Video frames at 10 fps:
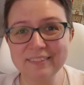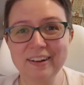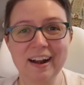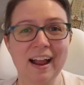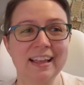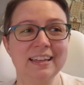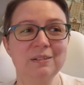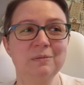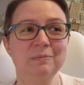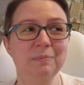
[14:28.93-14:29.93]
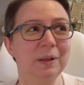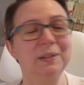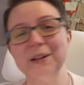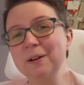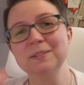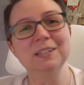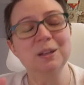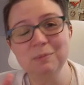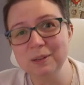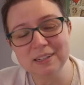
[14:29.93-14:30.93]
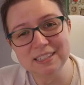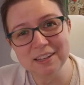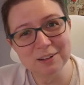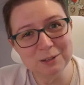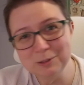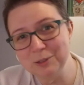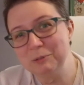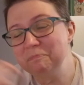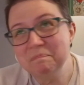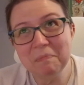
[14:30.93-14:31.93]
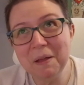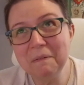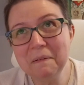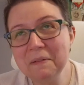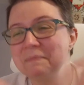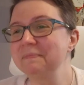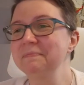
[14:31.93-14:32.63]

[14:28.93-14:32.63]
where I can build a cozy community on YouTube. I don't know.